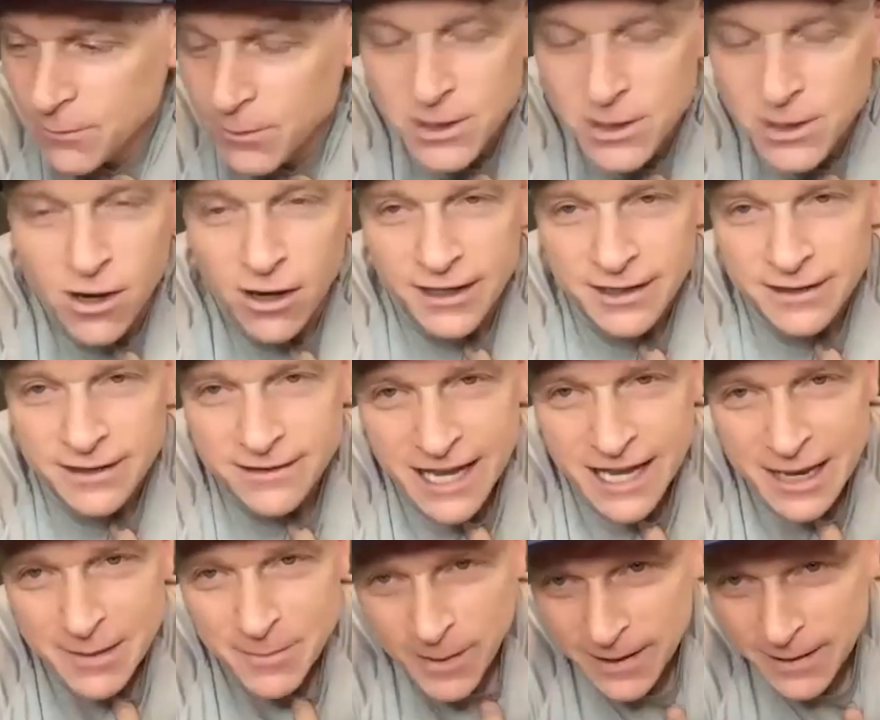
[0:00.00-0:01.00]
we talking
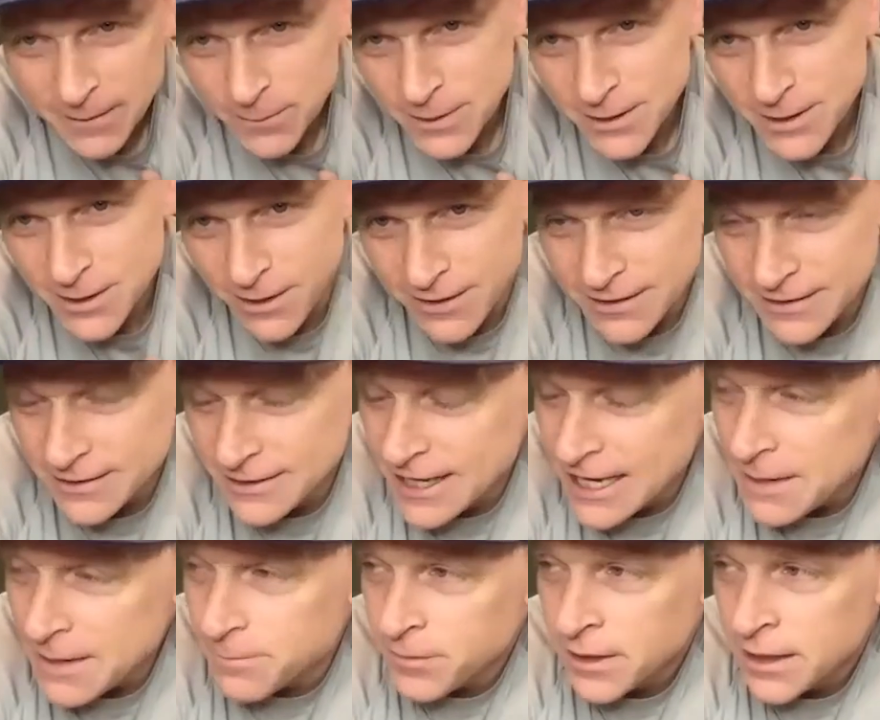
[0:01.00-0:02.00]
deep, huh? We talking
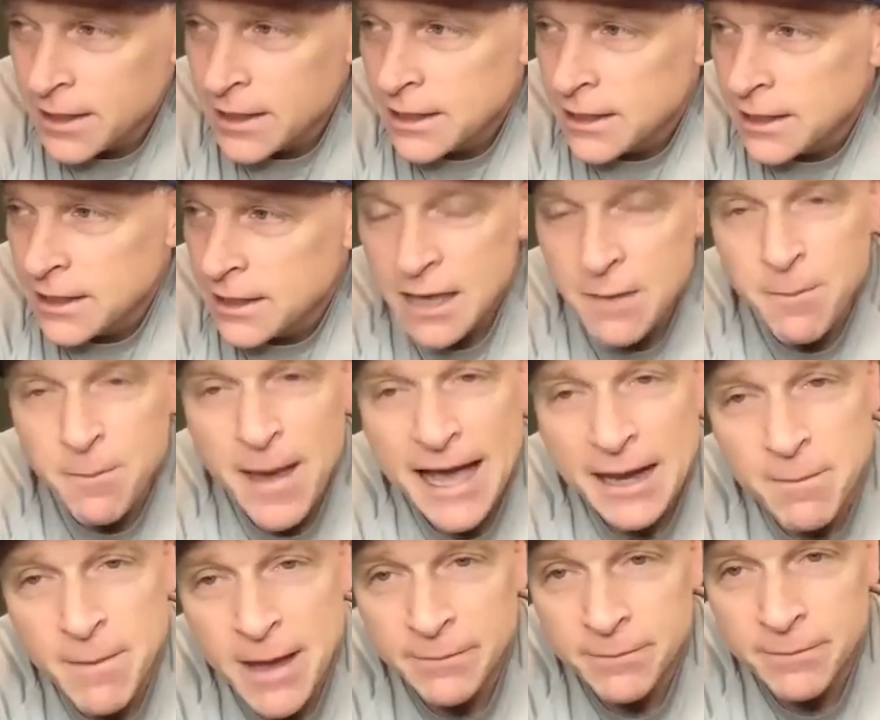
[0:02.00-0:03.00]
deep. Impact
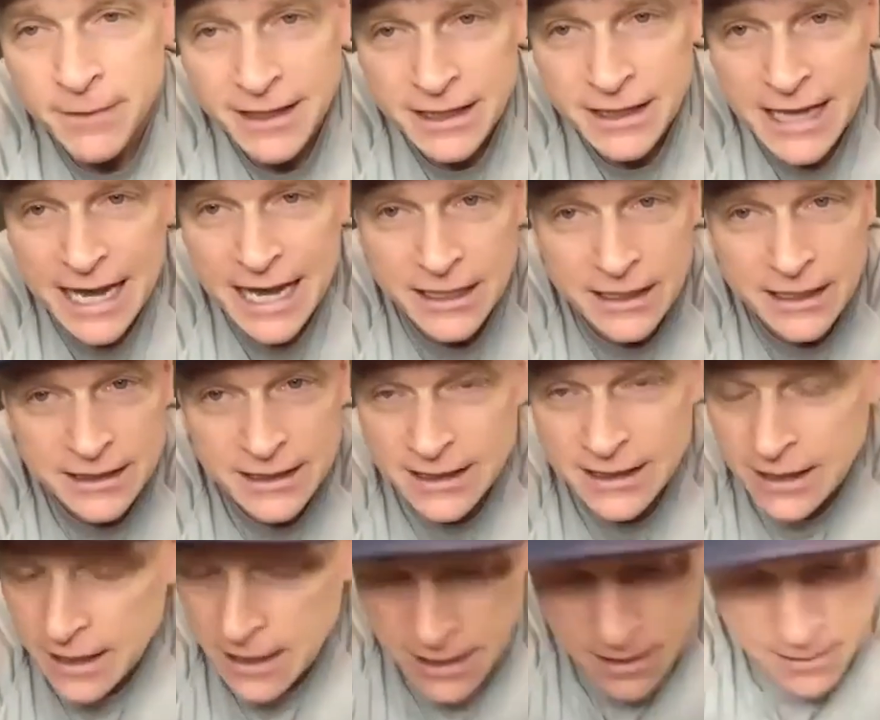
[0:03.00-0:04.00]
Man, guy
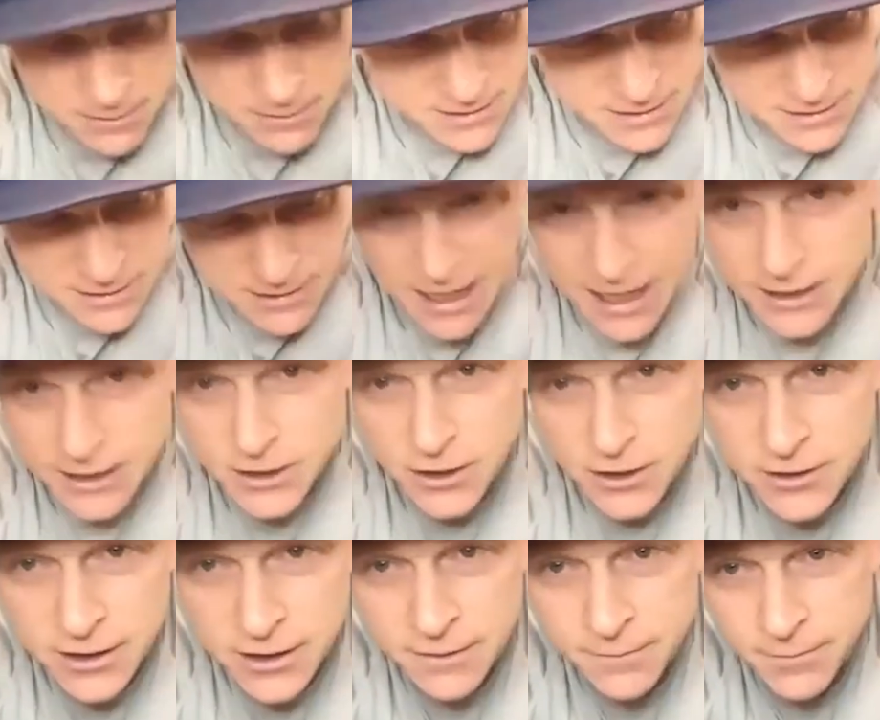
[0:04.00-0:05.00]
Todd
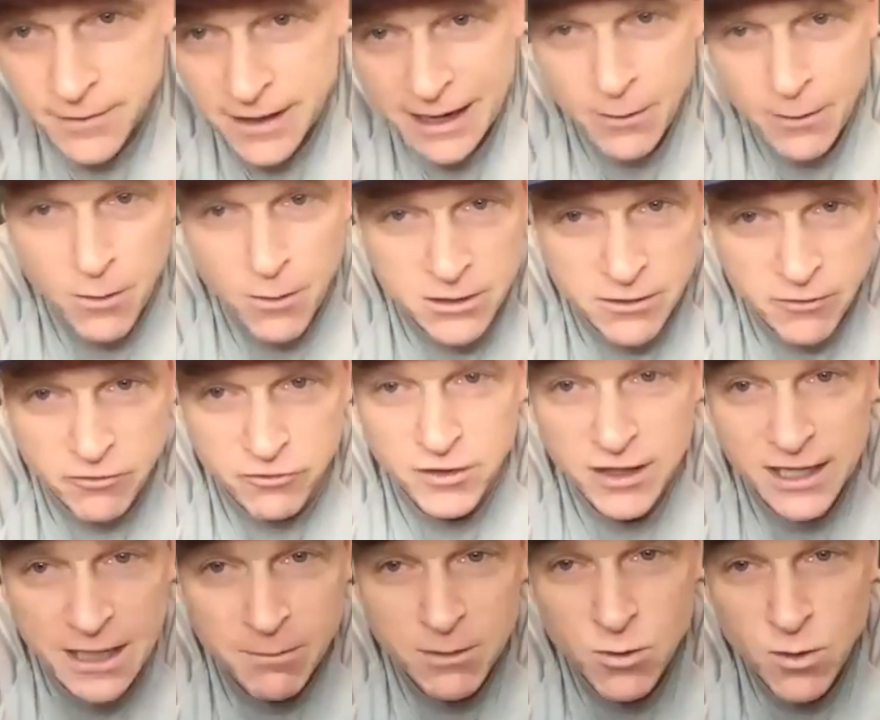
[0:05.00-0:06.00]
Durkin, and I want the
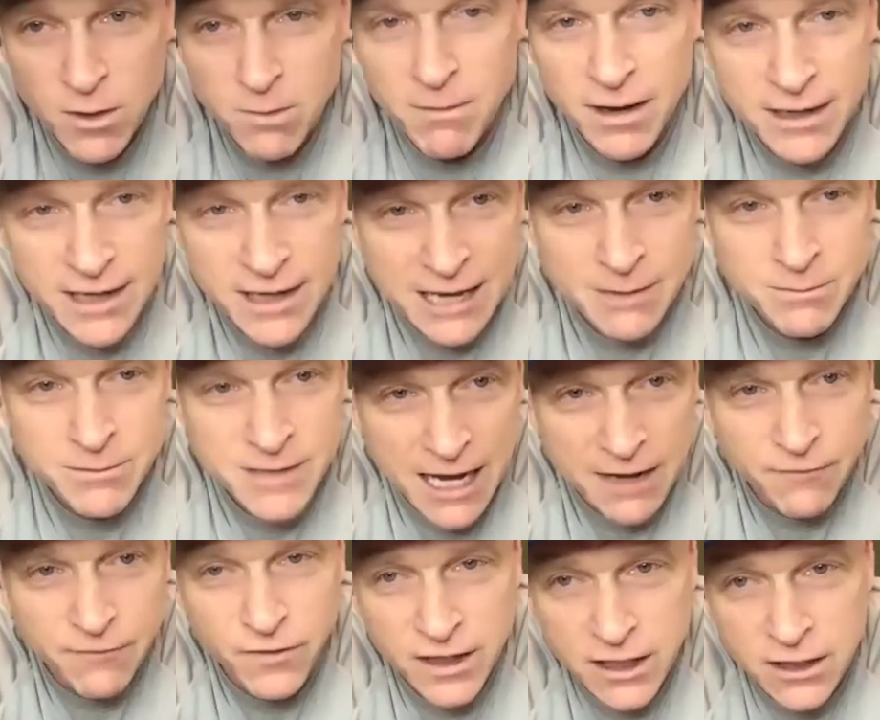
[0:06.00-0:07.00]
freaking between my name.
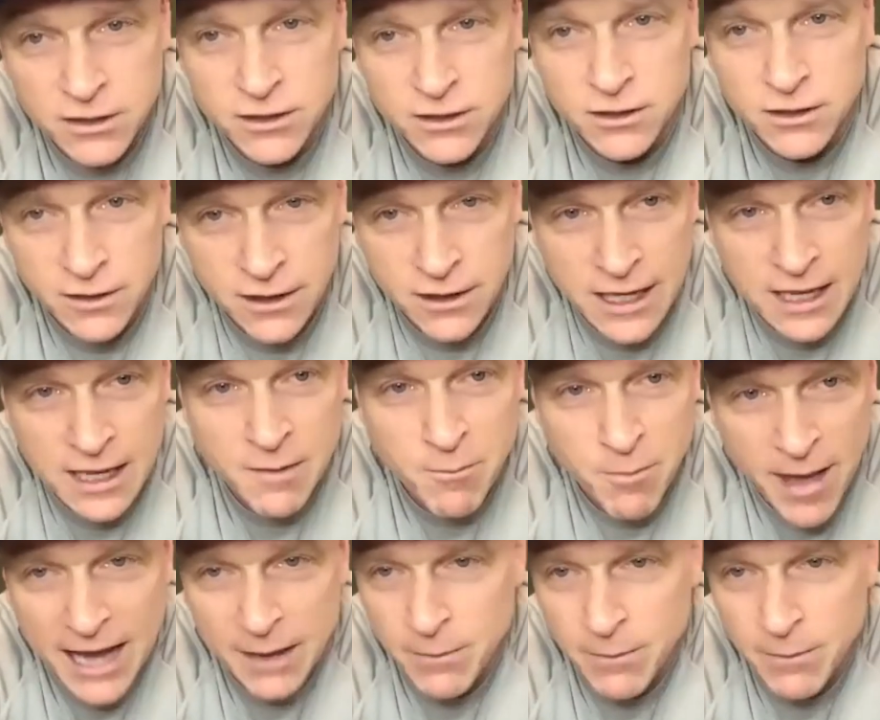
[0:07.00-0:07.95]
Todd freaking Durkin, Impact